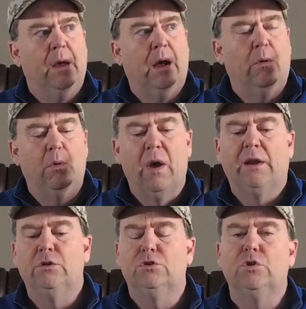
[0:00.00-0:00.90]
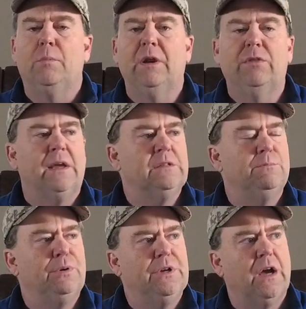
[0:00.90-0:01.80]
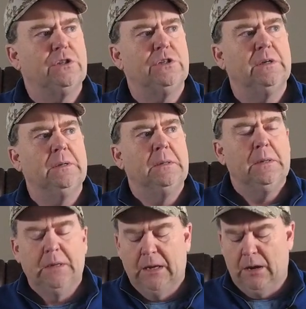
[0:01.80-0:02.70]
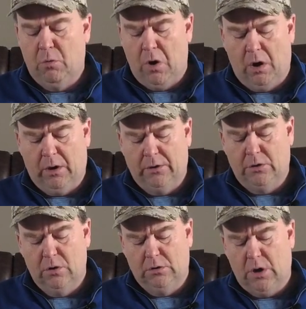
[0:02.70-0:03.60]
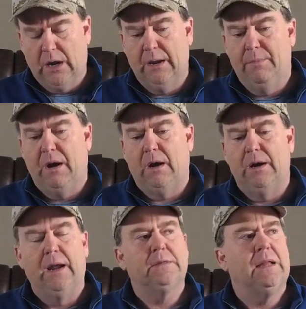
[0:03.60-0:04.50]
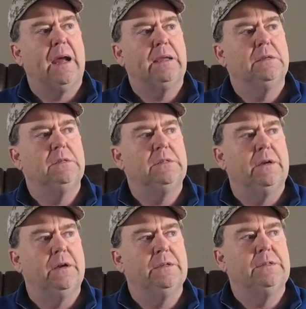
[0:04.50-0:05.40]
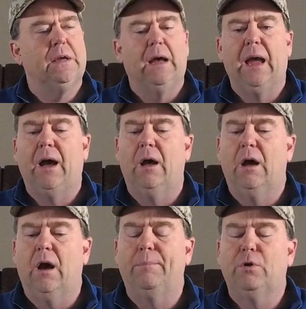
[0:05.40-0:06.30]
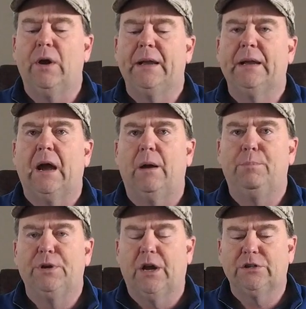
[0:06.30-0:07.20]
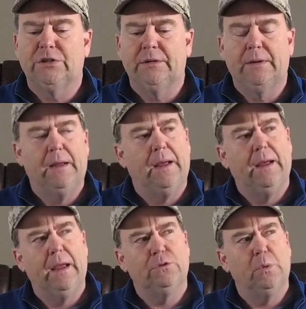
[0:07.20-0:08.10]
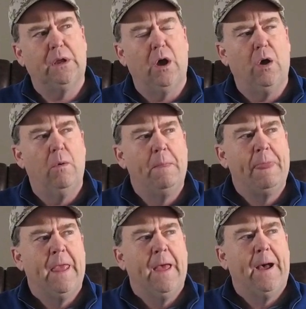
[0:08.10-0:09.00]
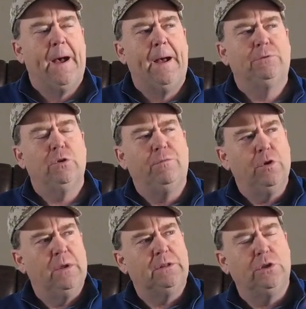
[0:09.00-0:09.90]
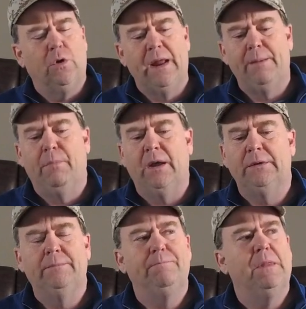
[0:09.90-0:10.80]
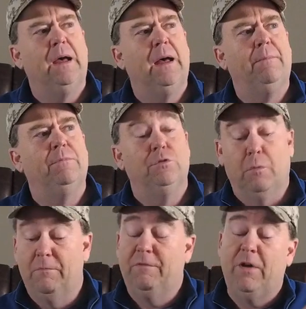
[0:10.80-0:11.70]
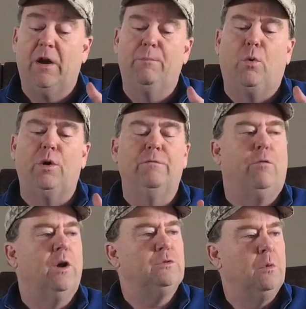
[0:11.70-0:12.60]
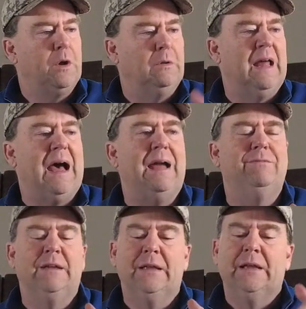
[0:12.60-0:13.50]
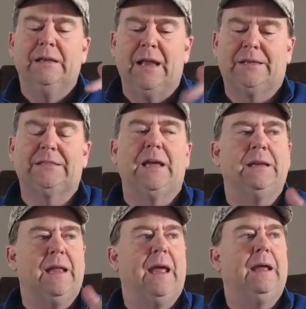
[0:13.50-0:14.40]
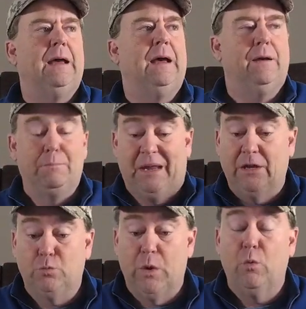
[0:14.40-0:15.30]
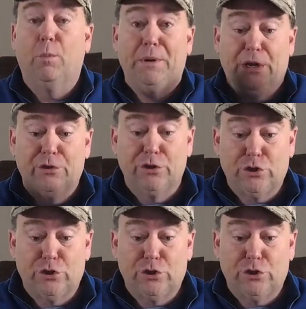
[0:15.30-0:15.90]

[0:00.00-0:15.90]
Uh, we want to do so many things in production. Uh, we're already t- talking about our next docu series, uh, upgrading our production uh, as we go. Uh, so if you hit the donate button, um, it's going to be very important for us when we go live next Sunday uh, because we will be the